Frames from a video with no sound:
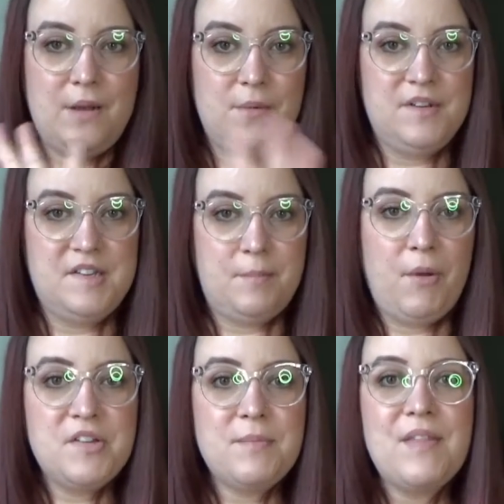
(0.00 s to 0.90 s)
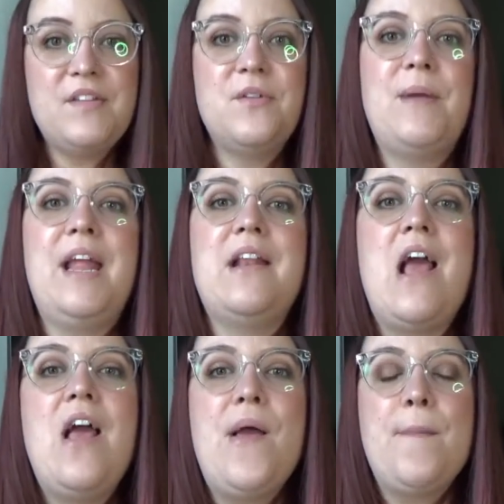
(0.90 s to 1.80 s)
That was supposed to be the
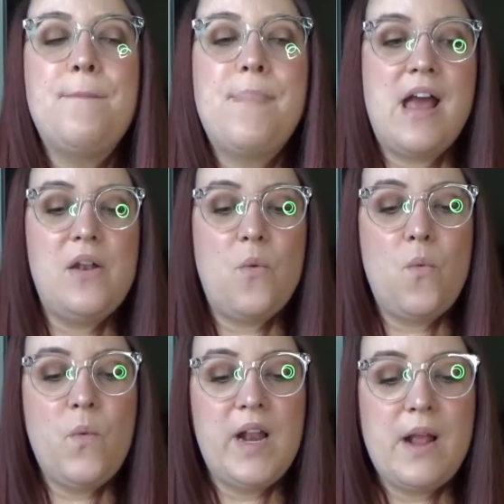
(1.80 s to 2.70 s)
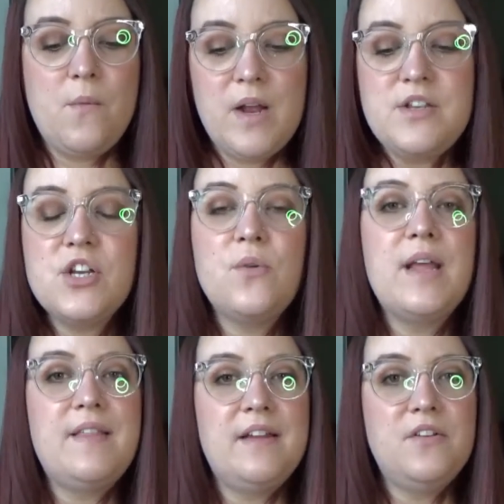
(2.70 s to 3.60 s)
domain. But when I went to
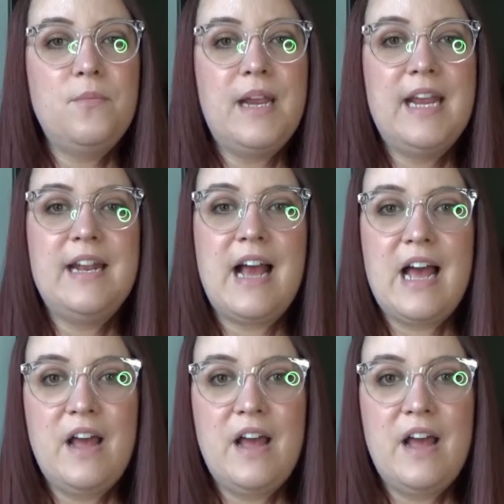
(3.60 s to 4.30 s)
go get that domain,